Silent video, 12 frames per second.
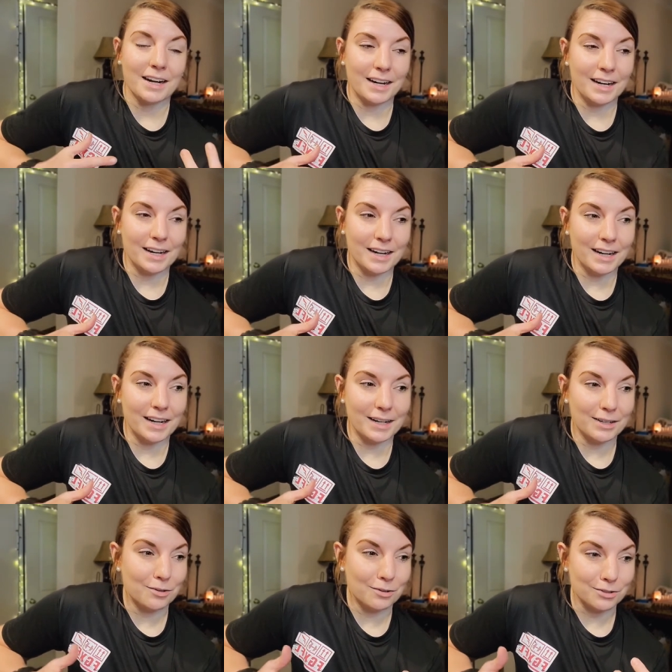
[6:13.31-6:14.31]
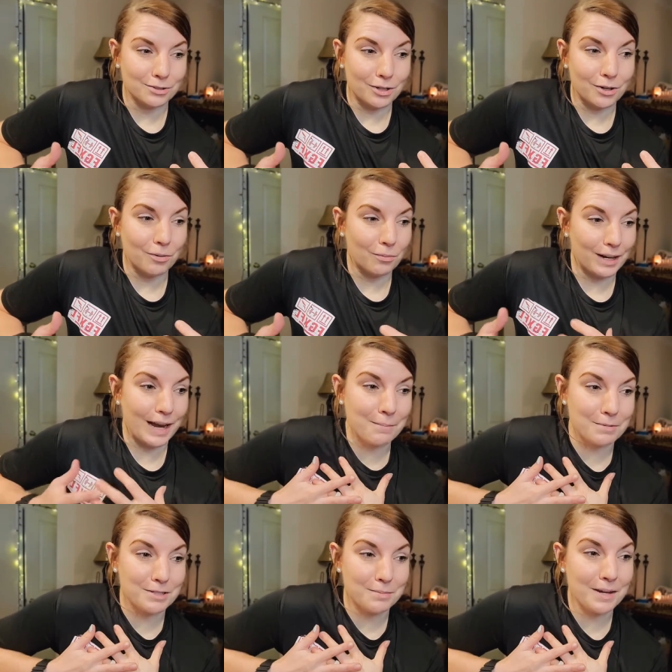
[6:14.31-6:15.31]
Uh, so when it
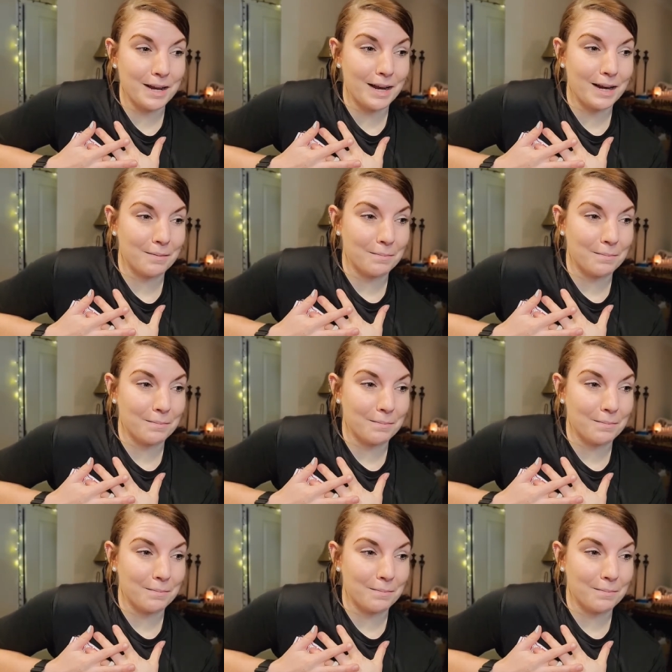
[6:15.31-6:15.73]
happens to me,